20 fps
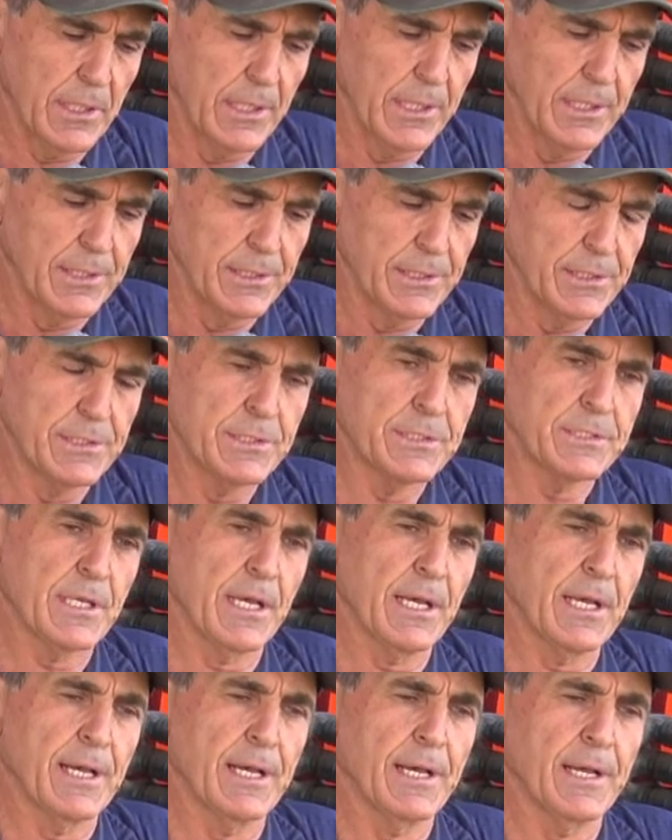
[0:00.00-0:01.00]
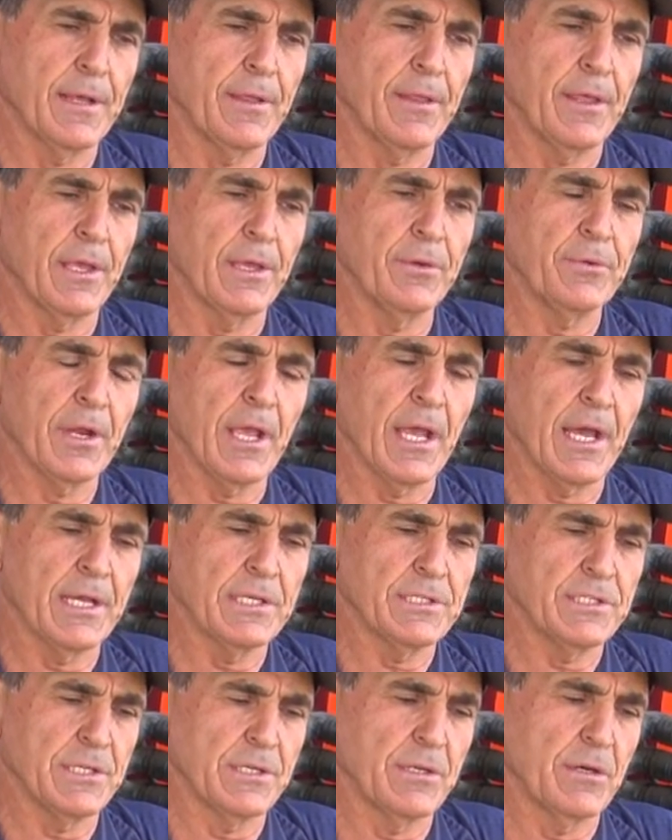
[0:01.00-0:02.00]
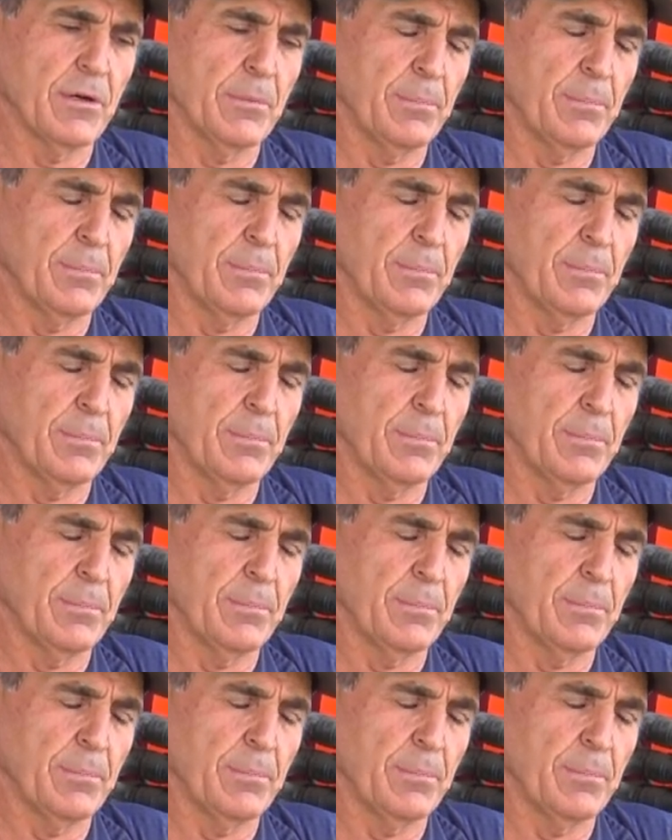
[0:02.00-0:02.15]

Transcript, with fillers: is uh, irrigation.